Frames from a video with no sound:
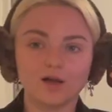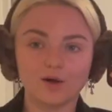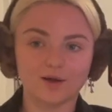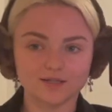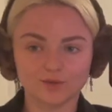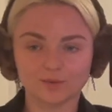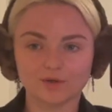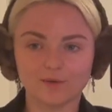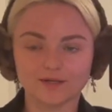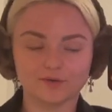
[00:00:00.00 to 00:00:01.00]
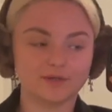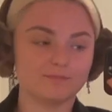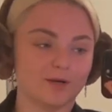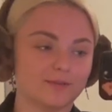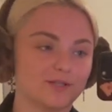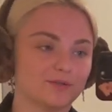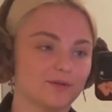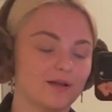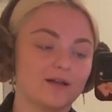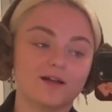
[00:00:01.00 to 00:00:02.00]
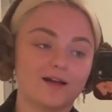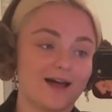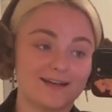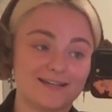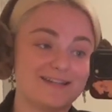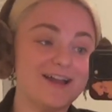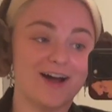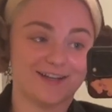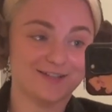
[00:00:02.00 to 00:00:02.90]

Okay, so we're going to Korean barbecue. I did not get